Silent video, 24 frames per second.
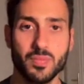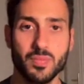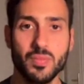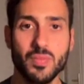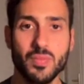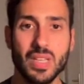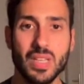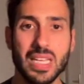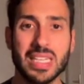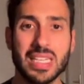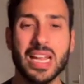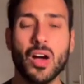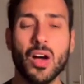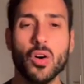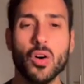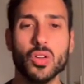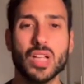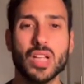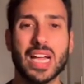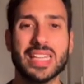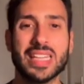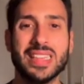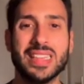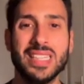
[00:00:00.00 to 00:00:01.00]
Now,
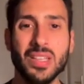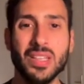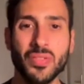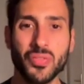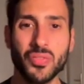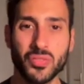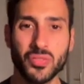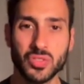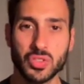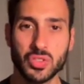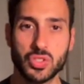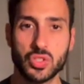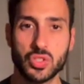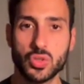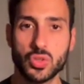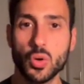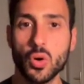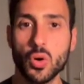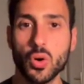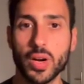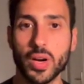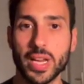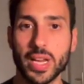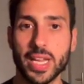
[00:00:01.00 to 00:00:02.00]
a different
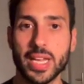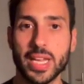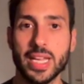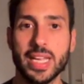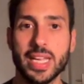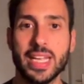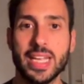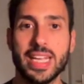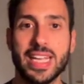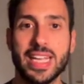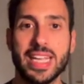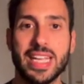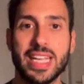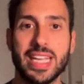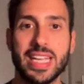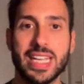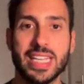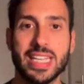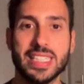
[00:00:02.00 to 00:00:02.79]
story is